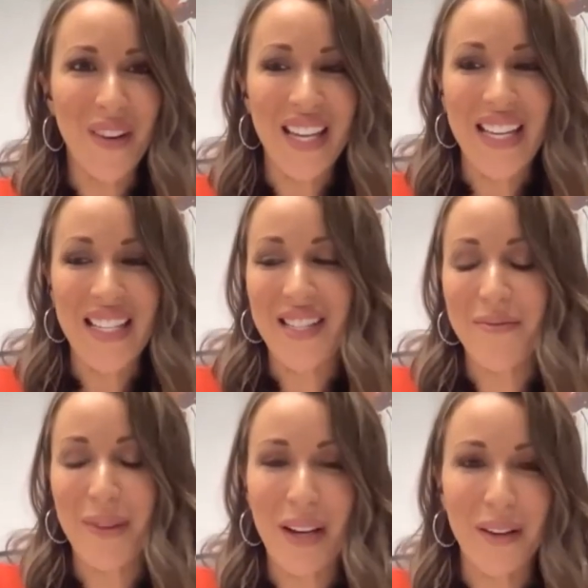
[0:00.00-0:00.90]
with us. This has
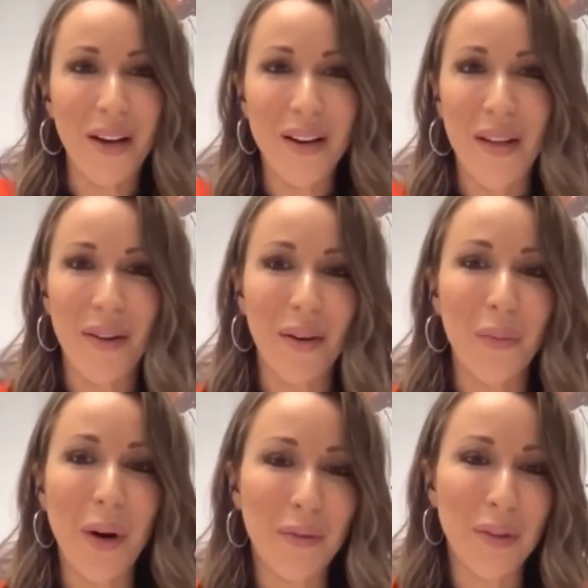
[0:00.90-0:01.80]
been another
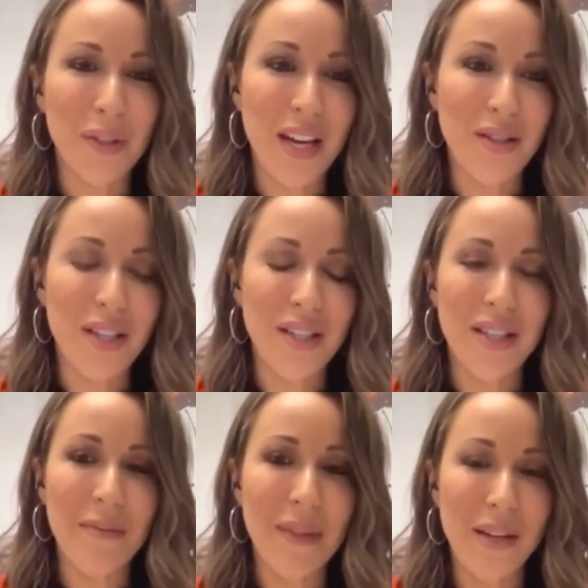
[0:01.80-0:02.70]
wonderful session.
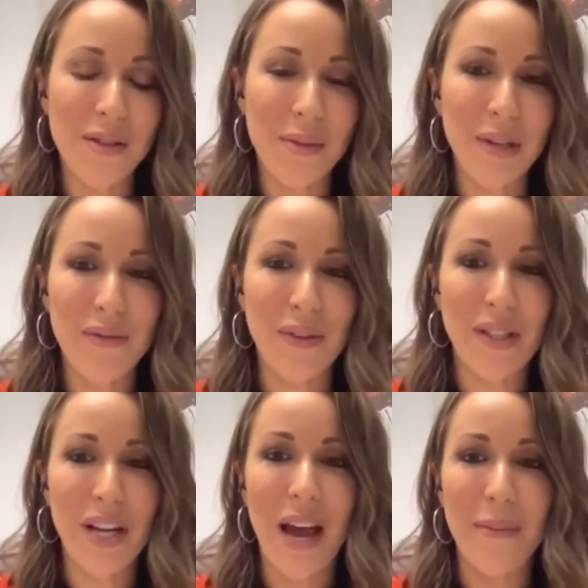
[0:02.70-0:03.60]
Tim, thank you so much for your
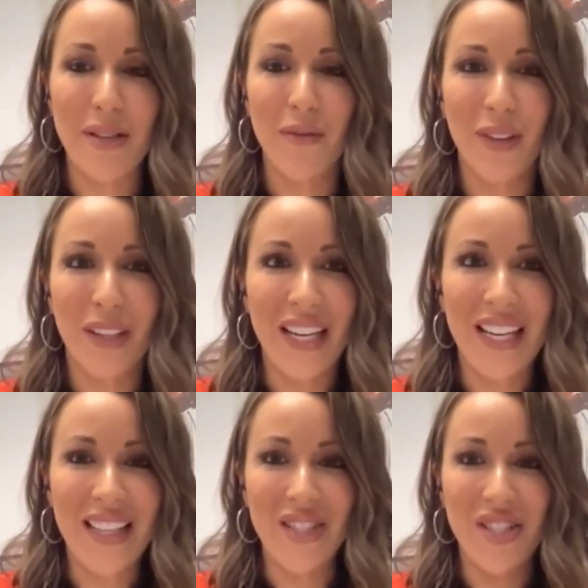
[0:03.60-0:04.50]
time. And don't forget
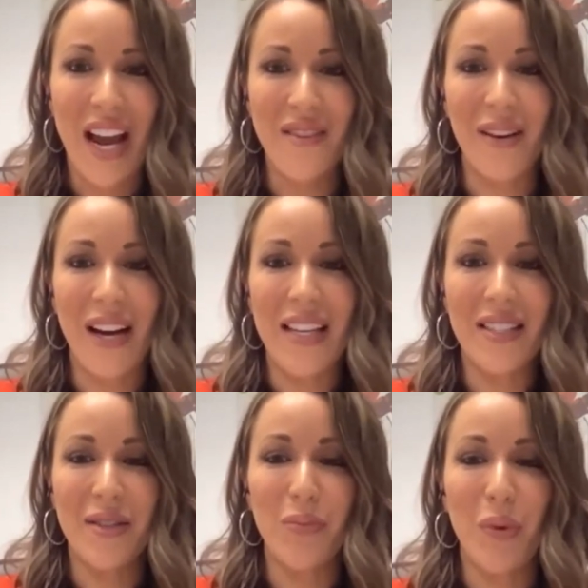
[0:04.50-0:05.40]
in the chat, you guys,
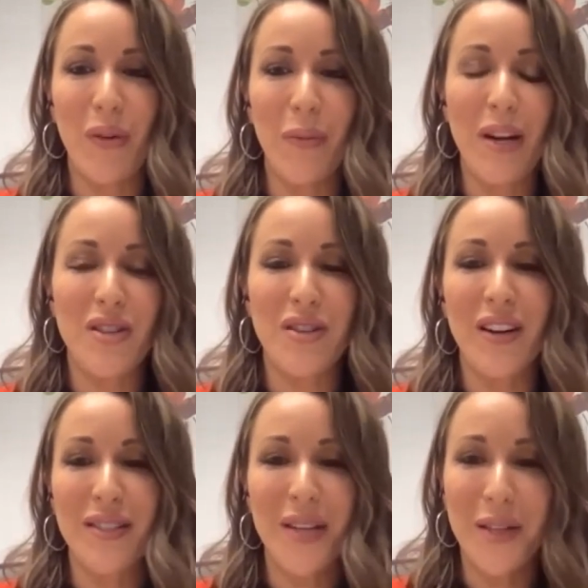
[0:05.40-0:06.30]
there's more information
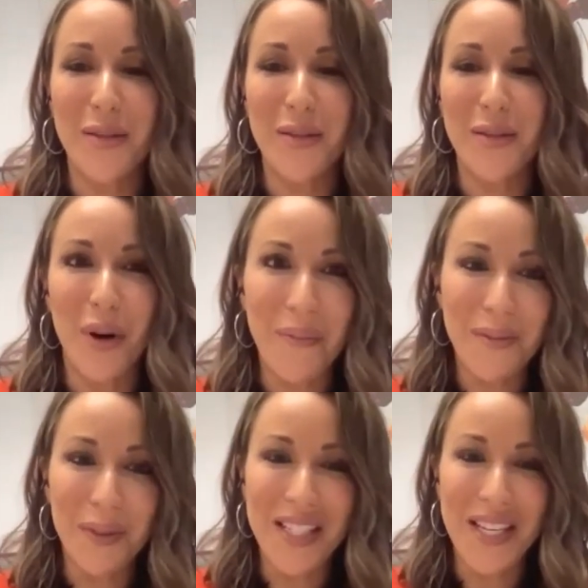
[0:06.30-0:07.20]
on Sarah's programs.
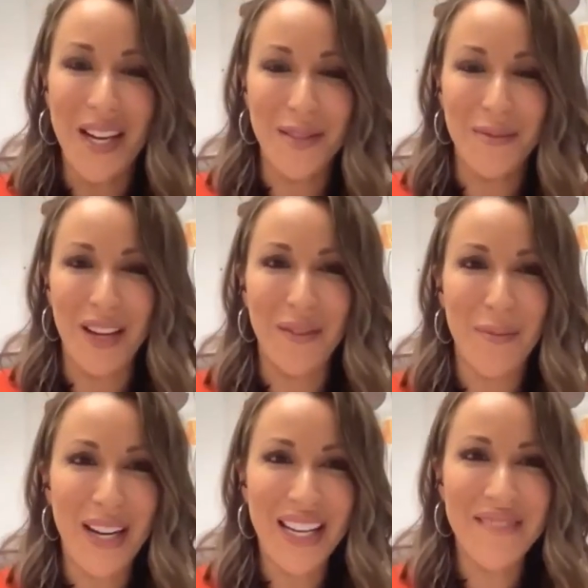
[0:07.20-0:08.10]
We'll see you next week,
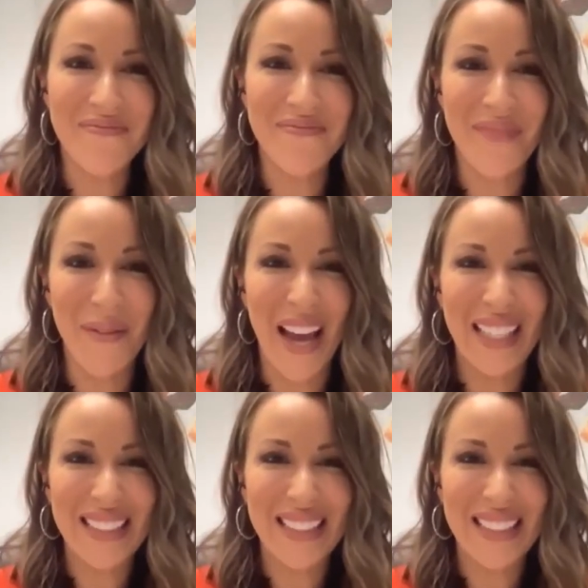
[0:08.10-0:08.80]
everybody. Bye bye.